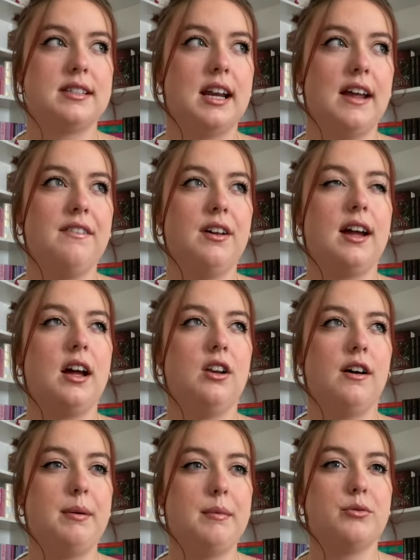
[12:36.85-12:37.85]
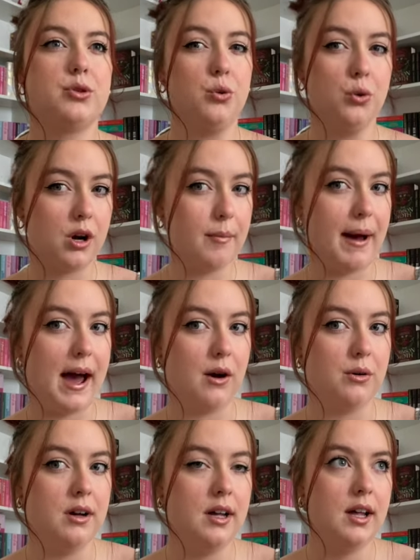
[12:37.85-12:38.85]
And I feel like a lot of people talk about